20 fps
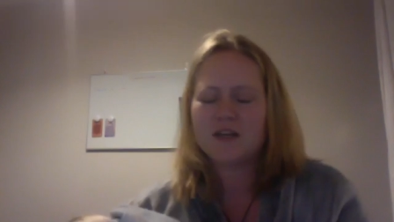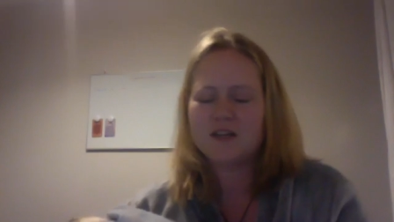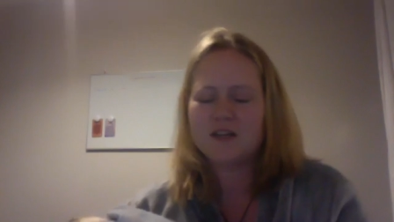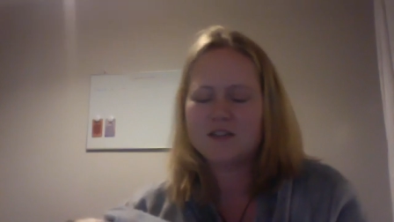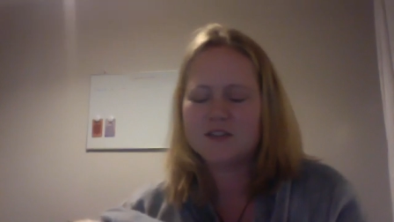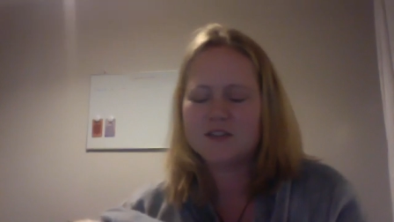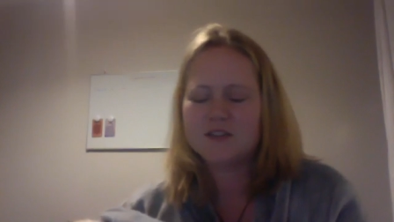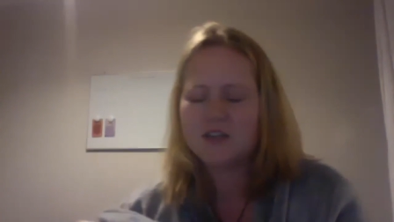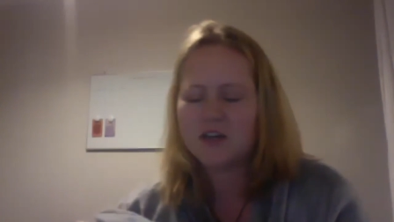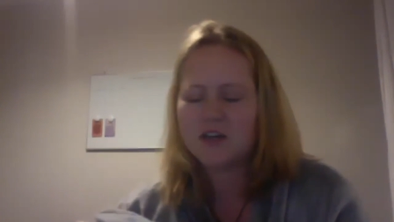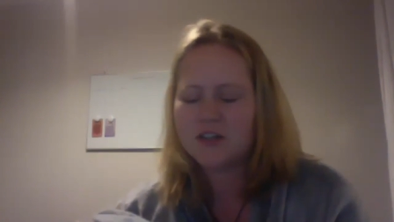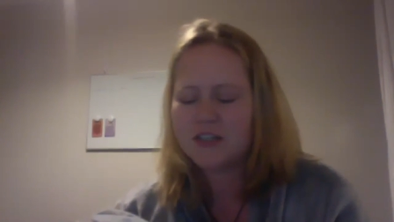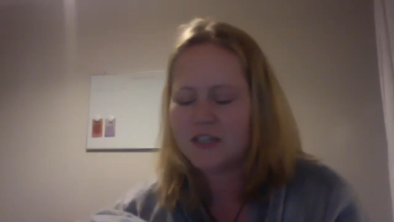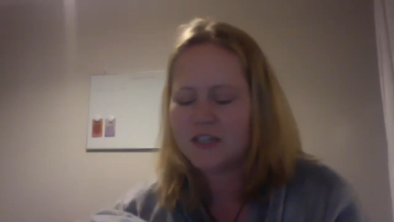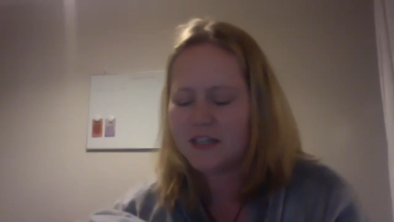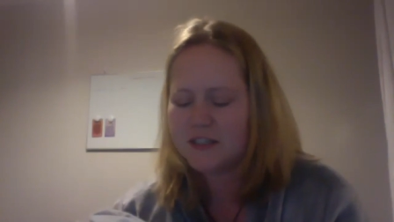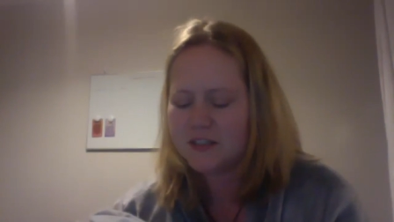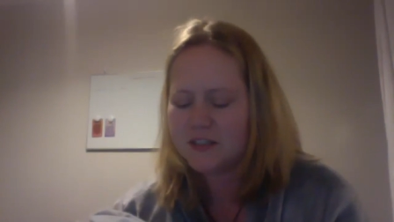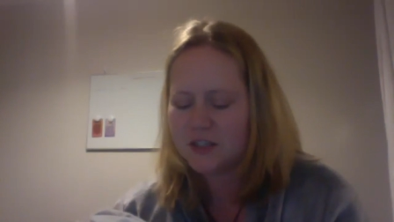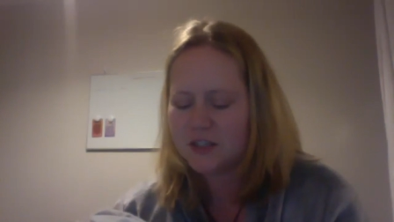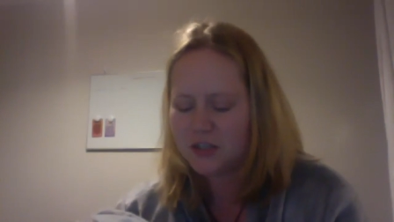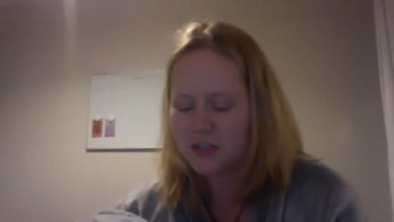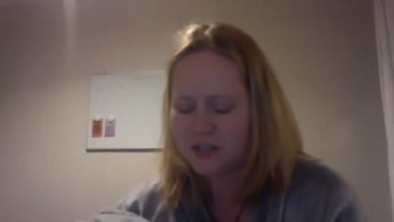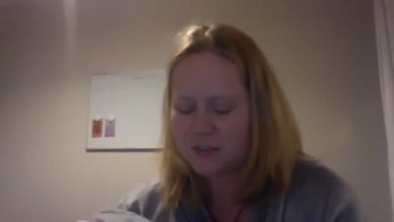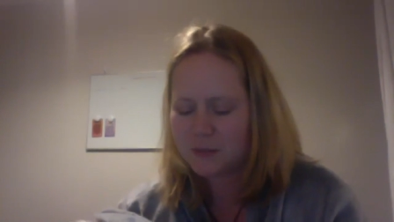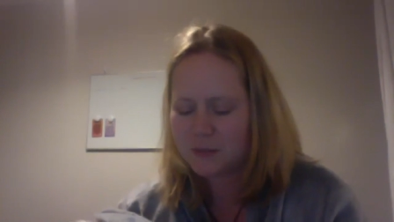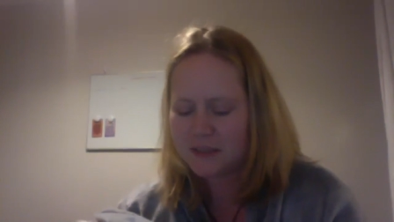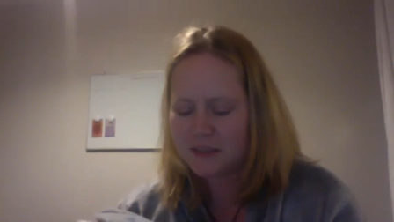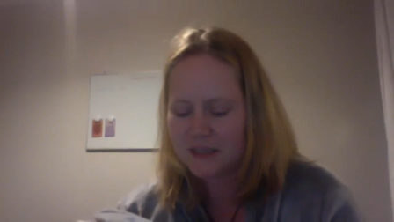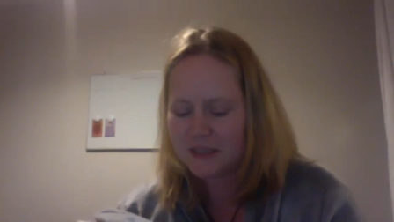so Juice
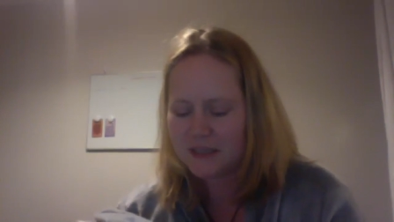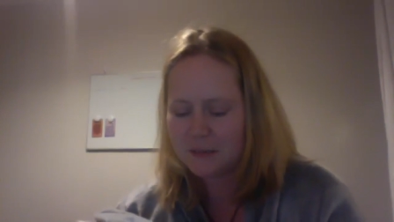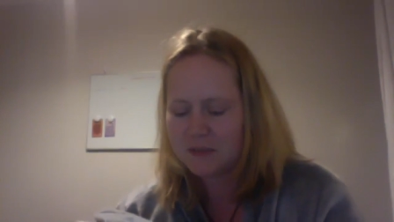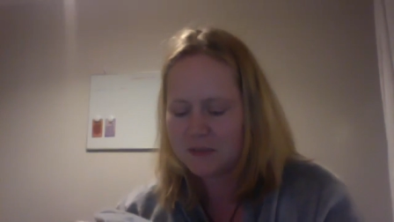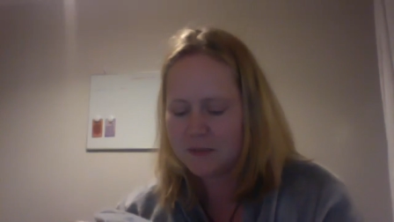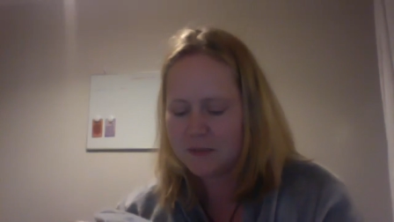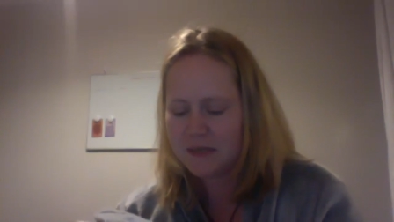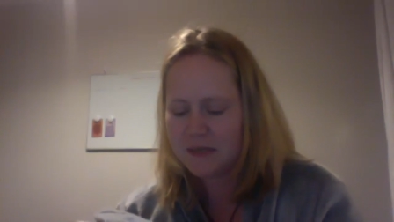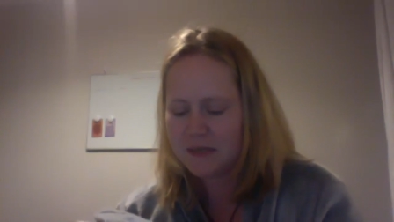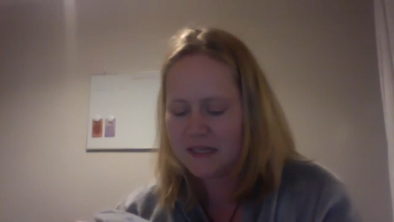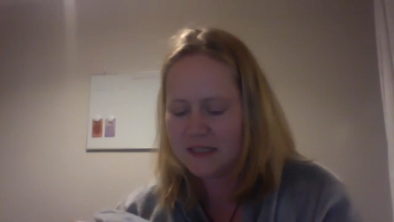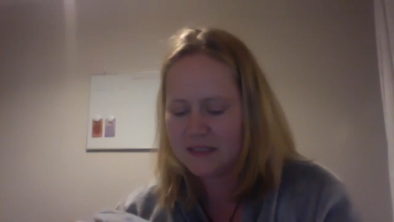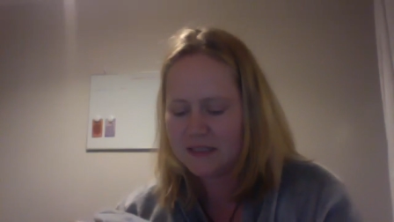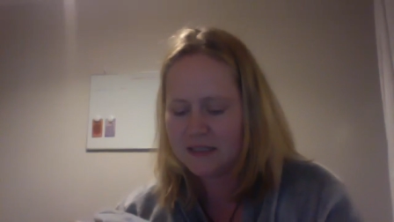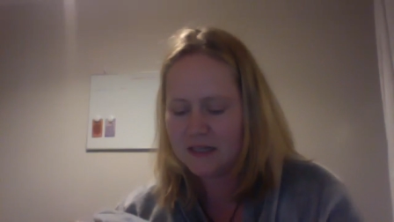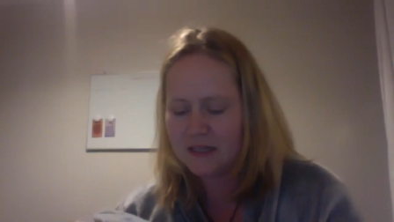Plus came into my life